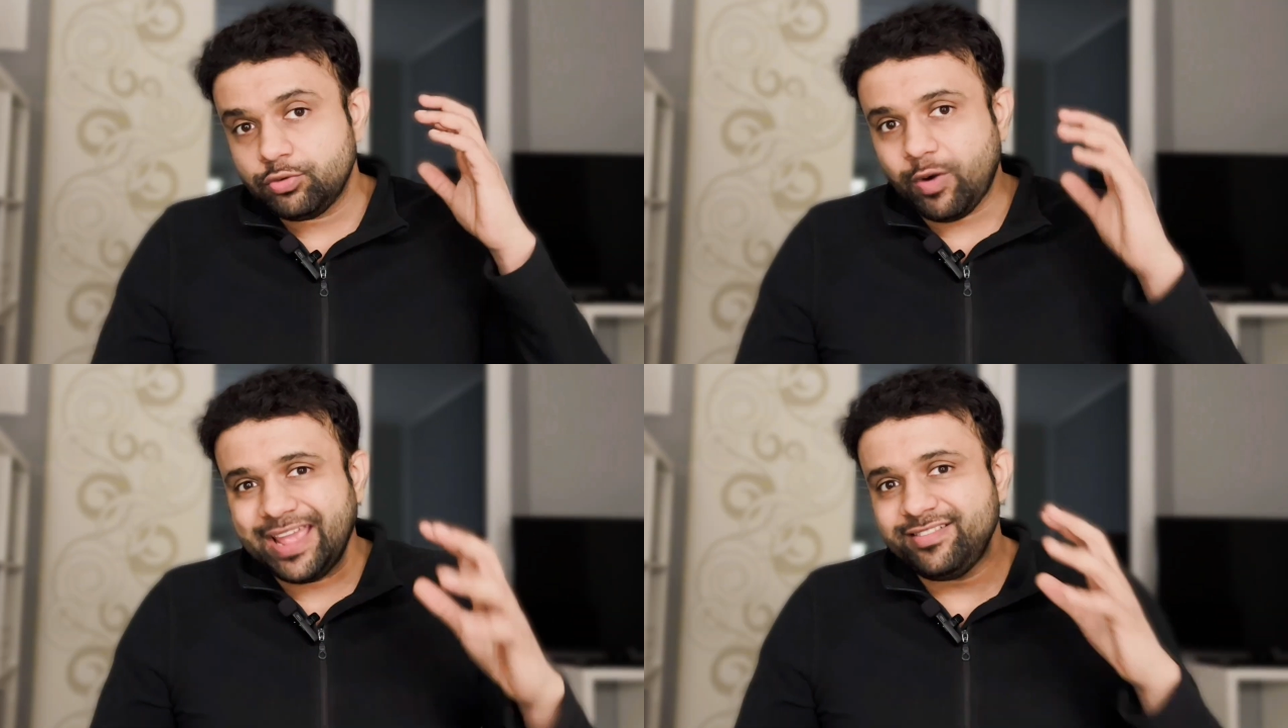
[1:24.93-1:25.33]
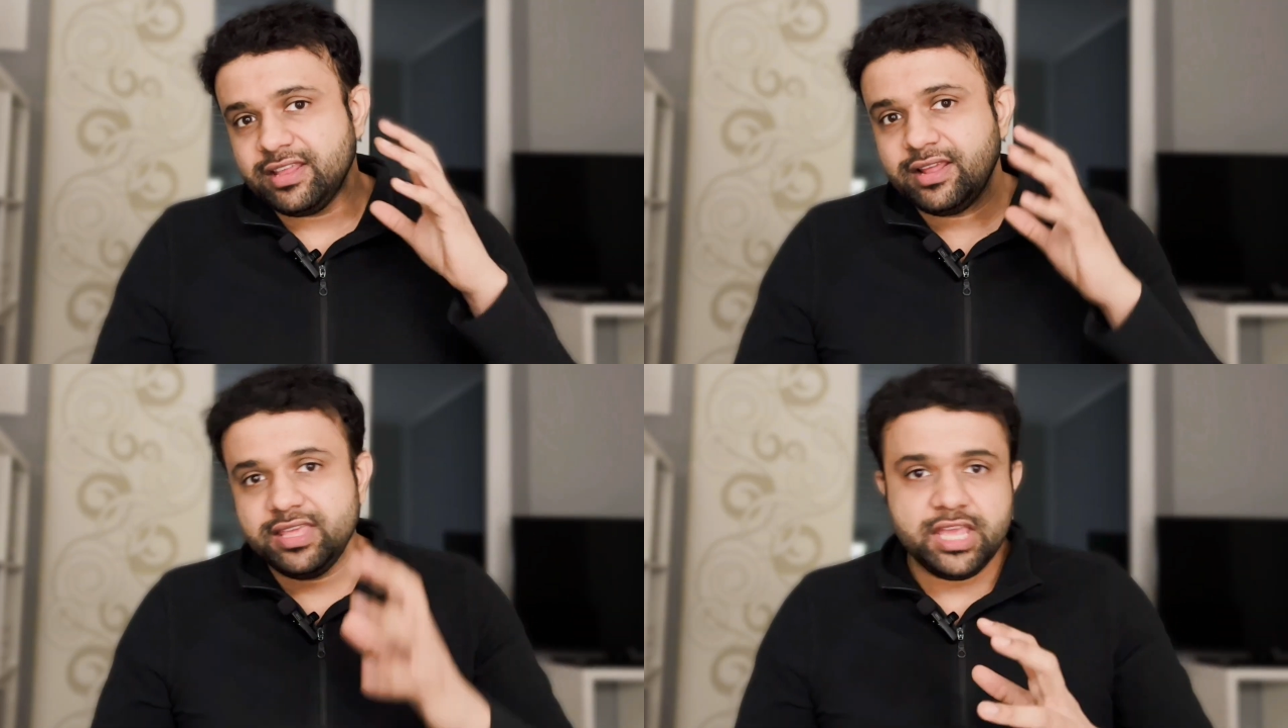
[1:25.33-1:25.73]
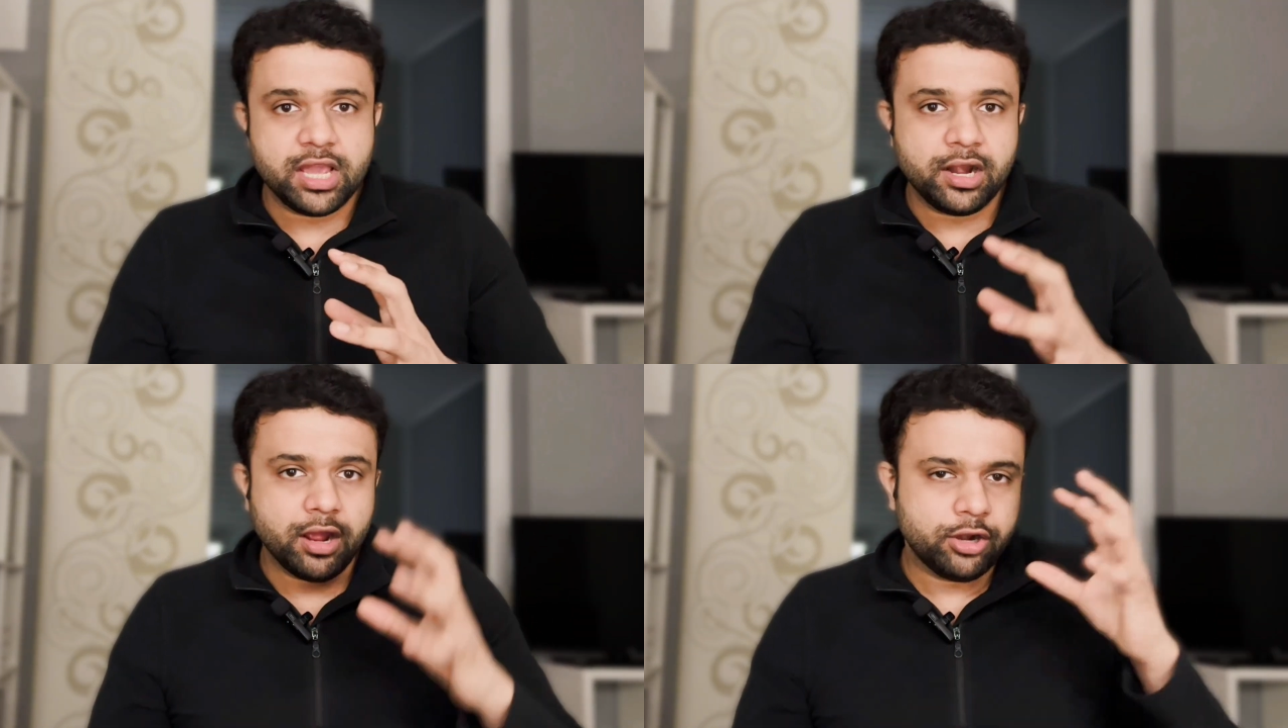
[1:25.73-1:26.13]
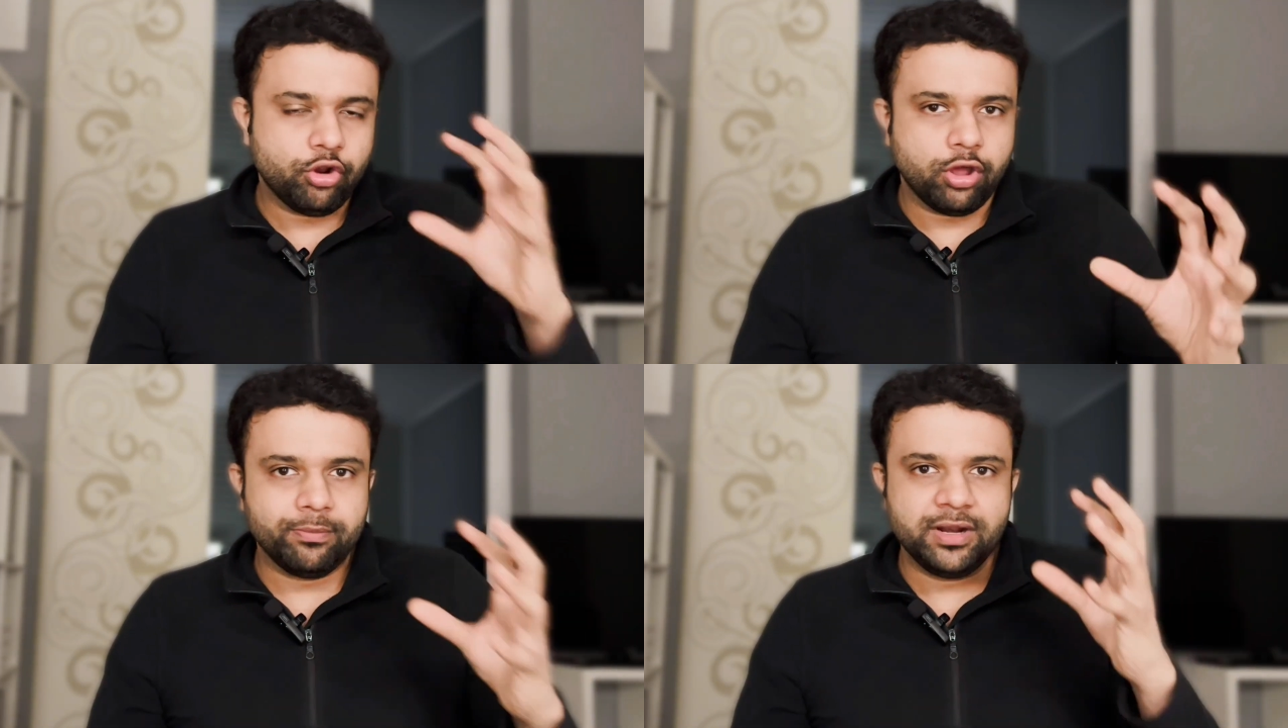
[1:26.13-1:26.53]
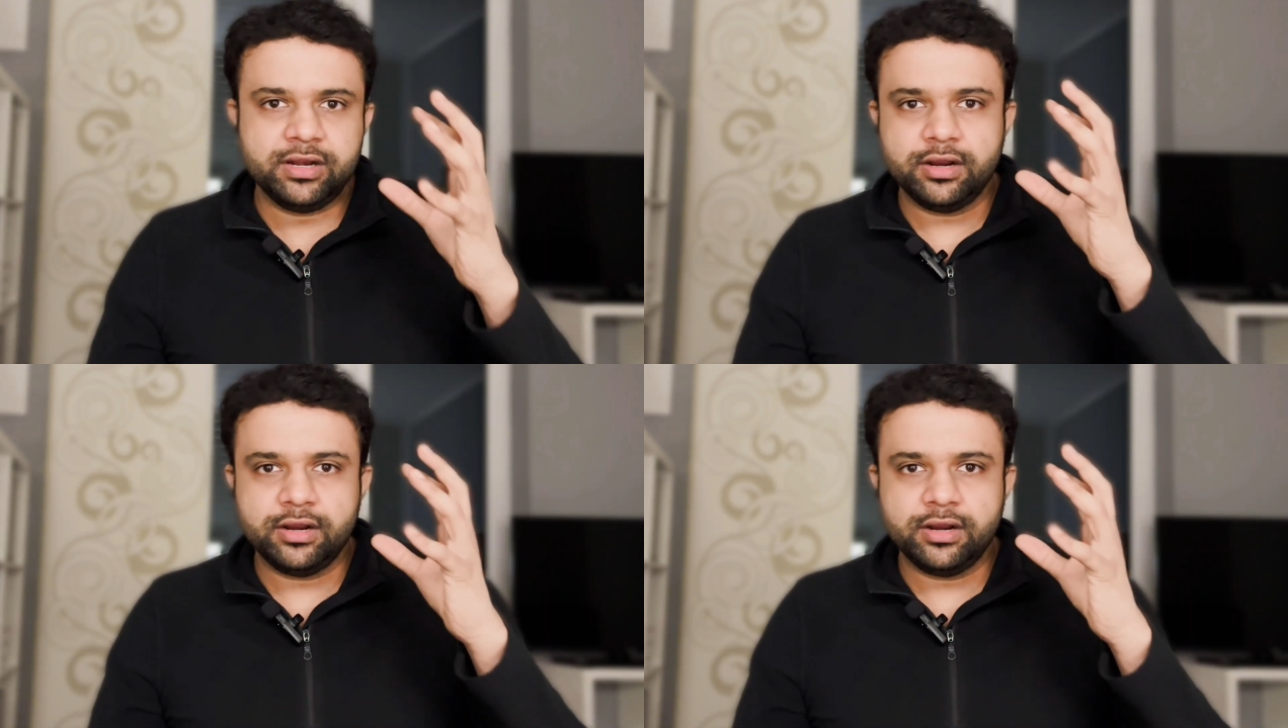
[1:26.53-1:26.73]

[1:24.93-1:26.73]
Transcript: Twice in a year, a normal